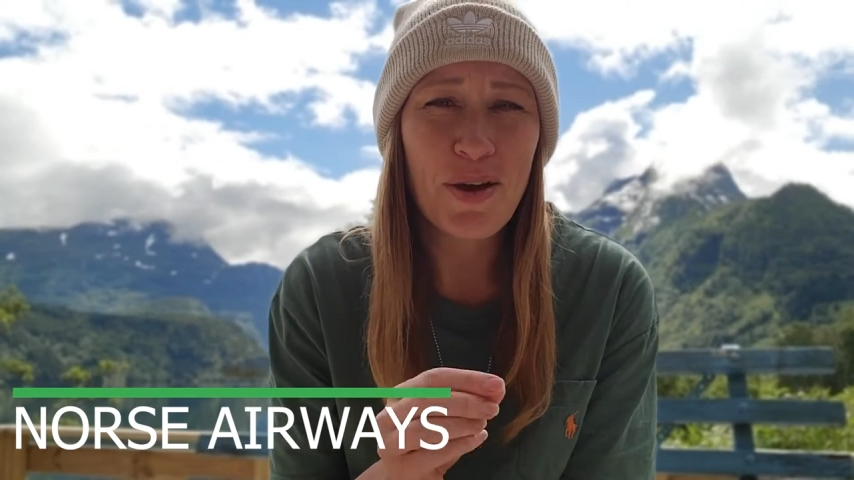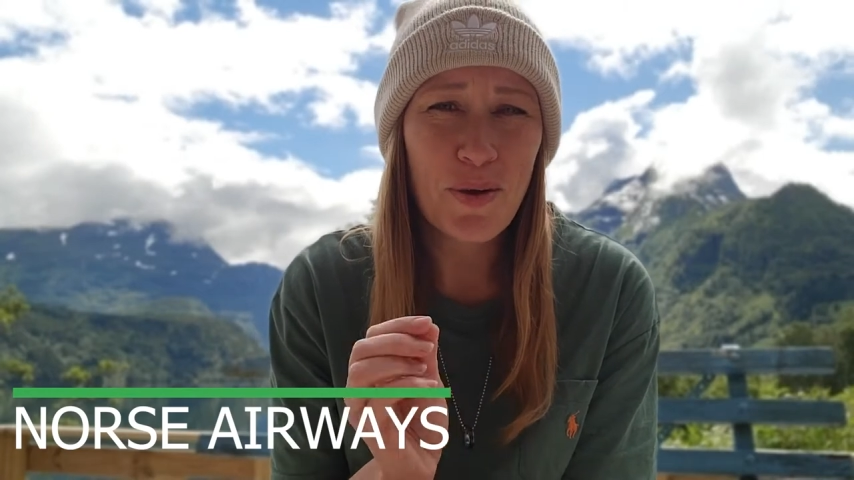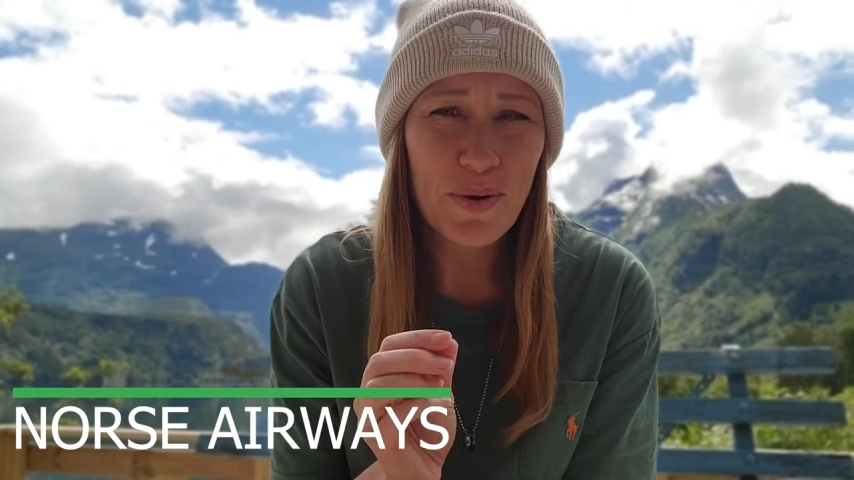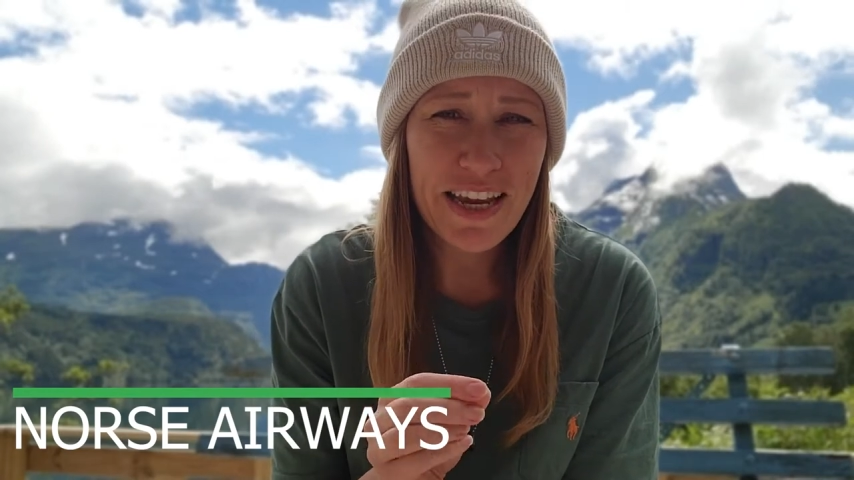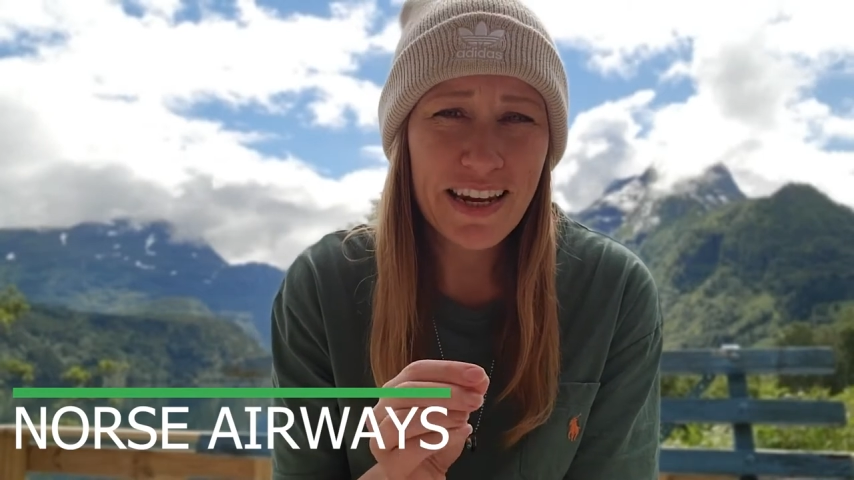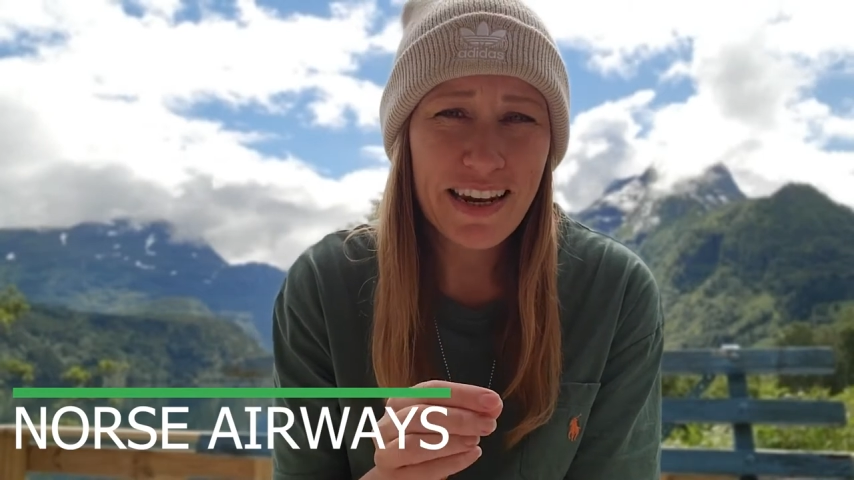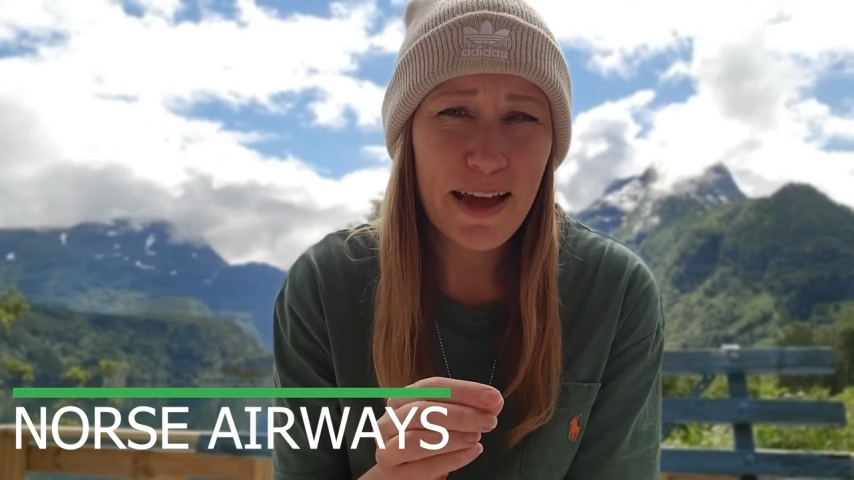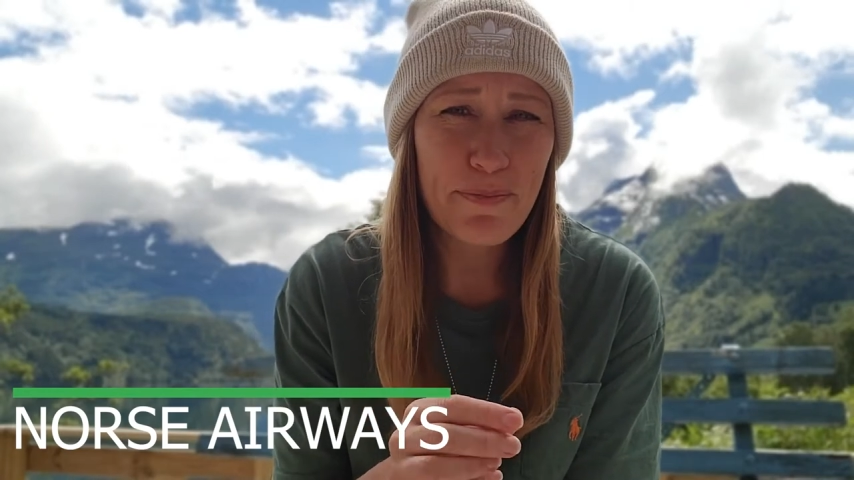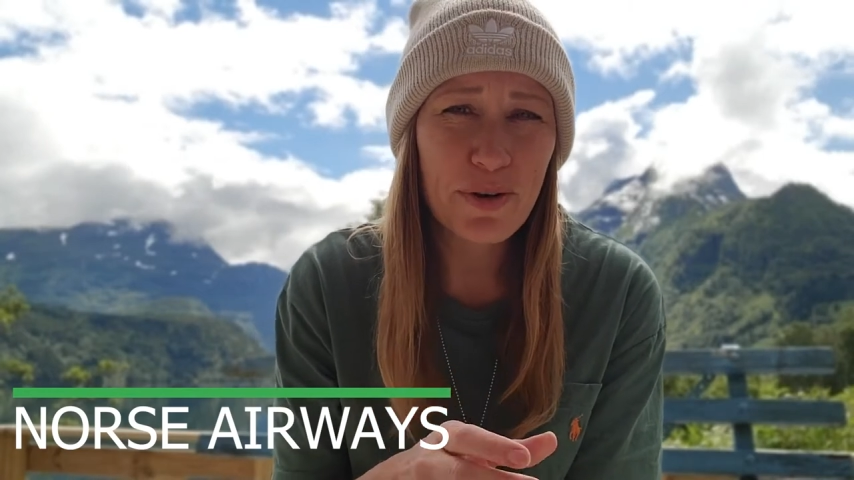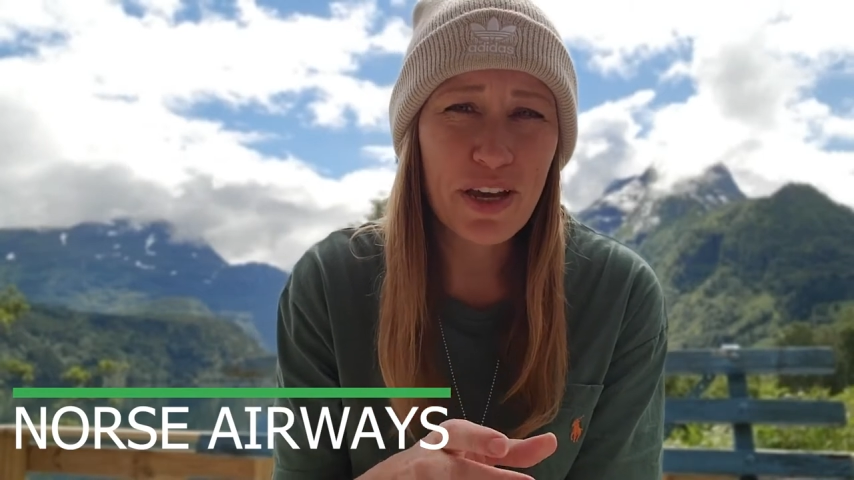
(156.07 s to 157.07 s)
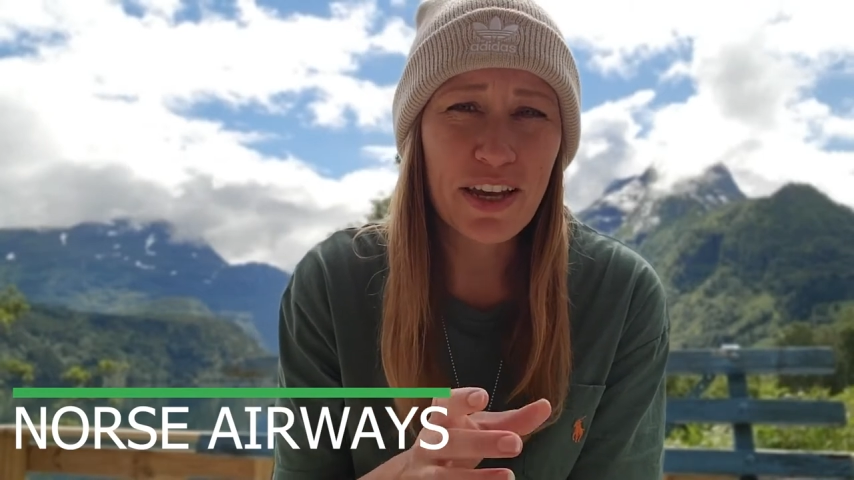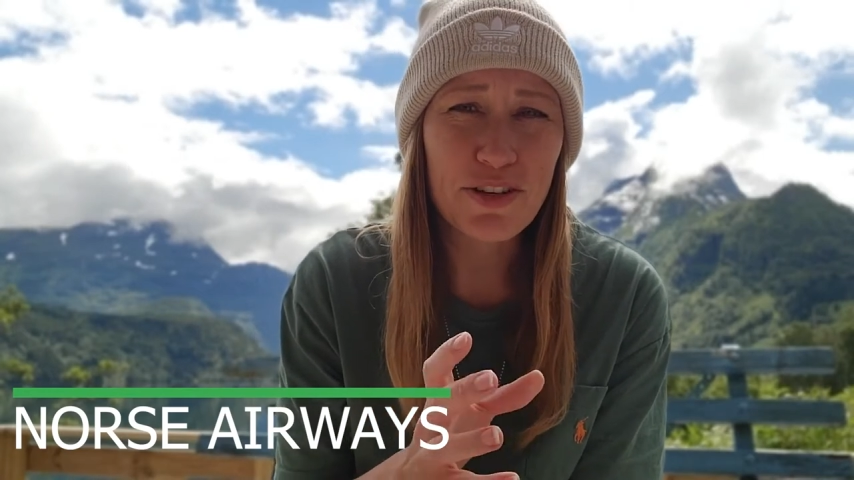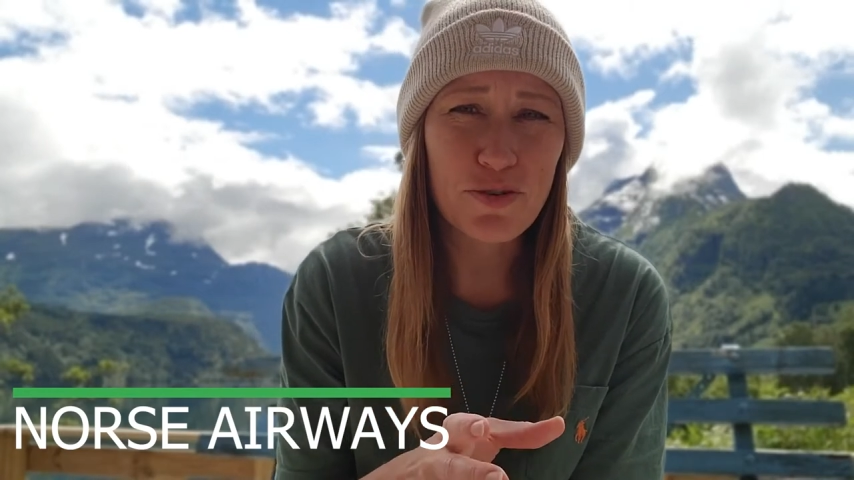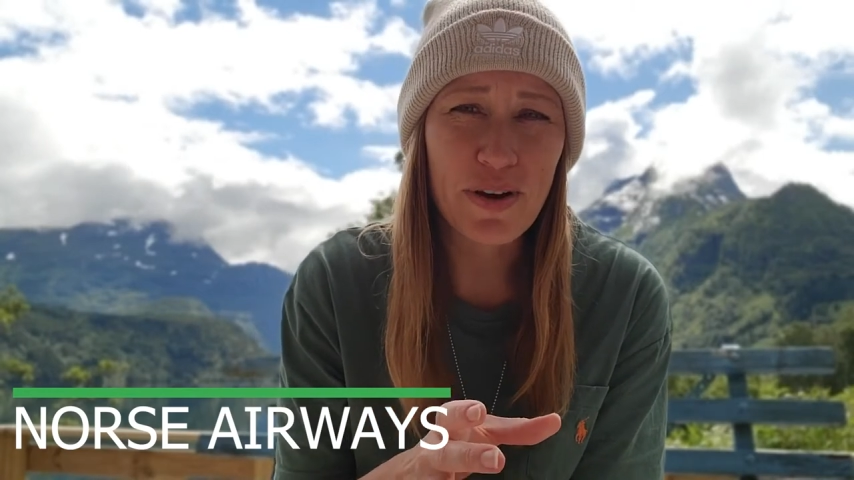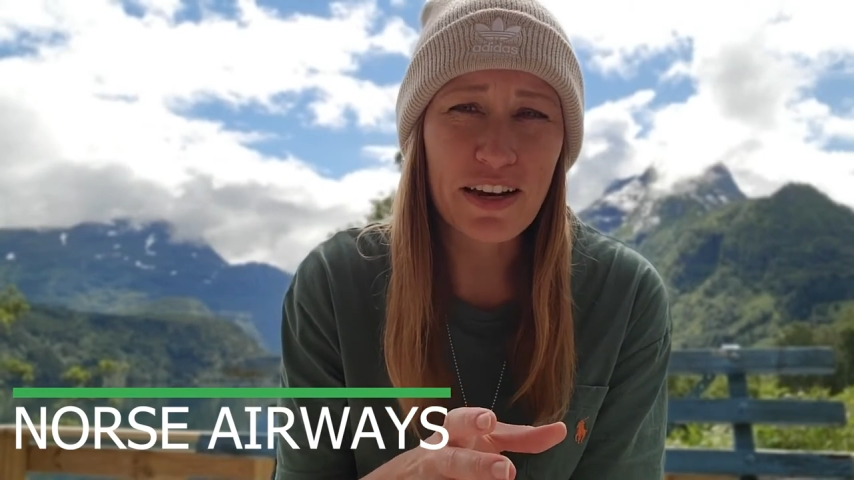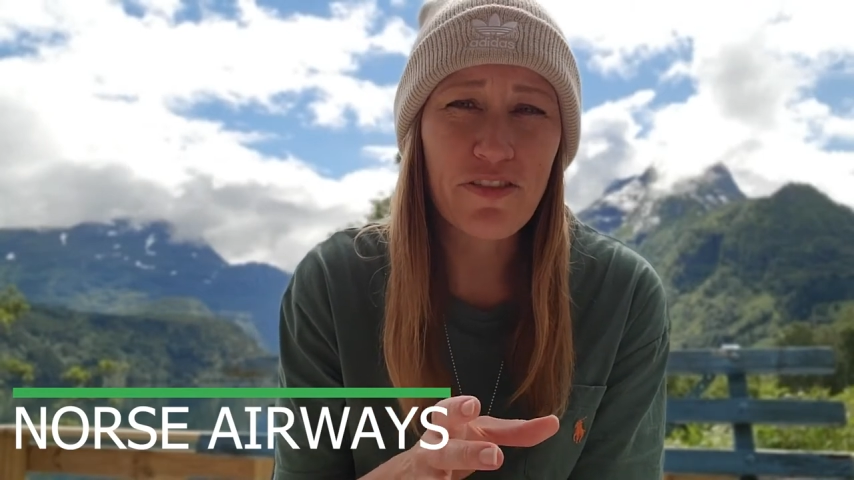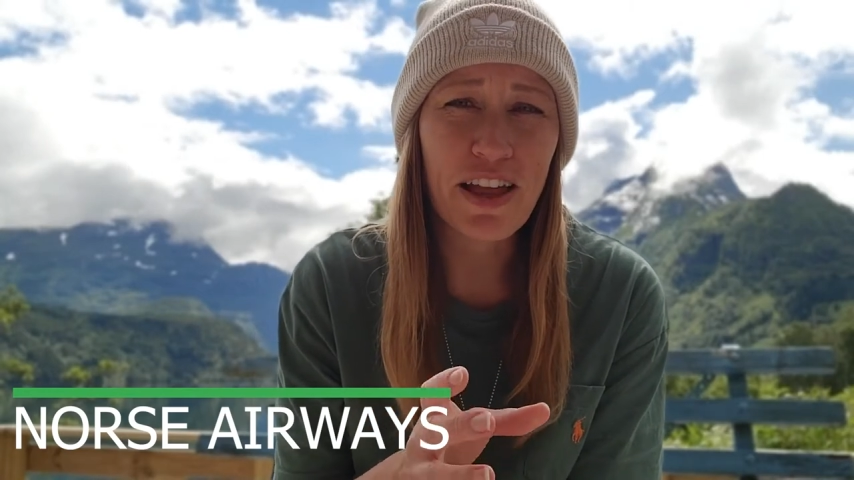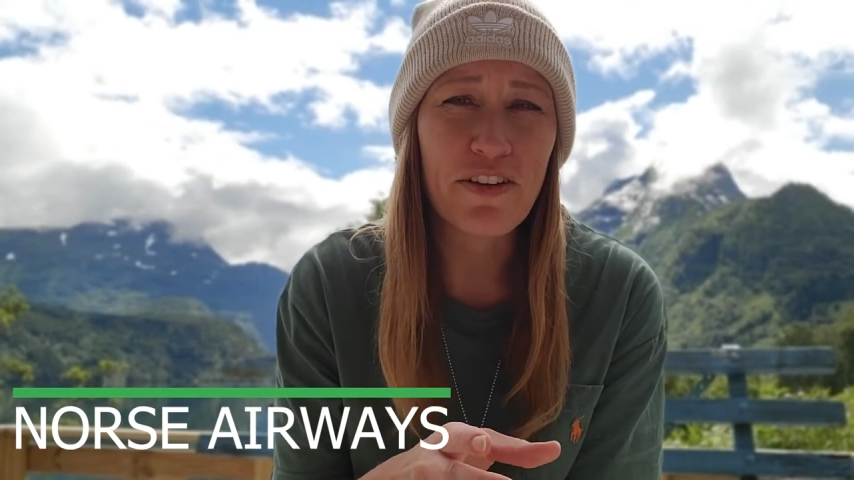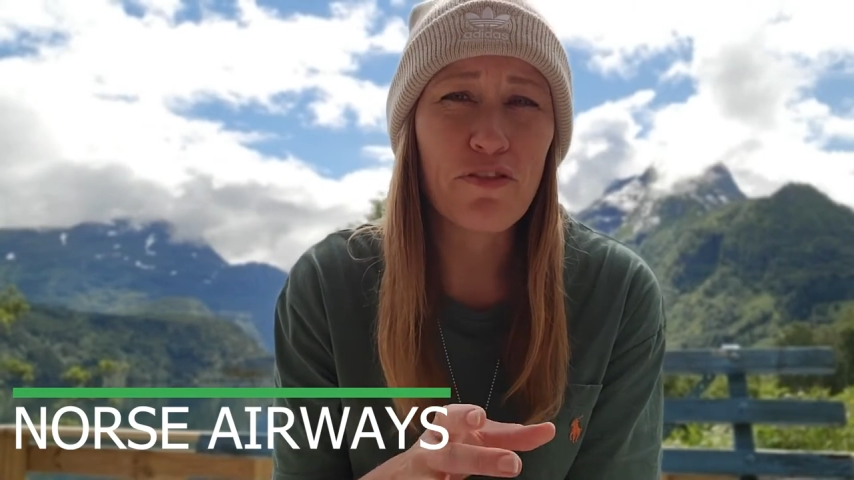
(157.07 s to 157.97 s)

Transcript: We ended up booking a direct flight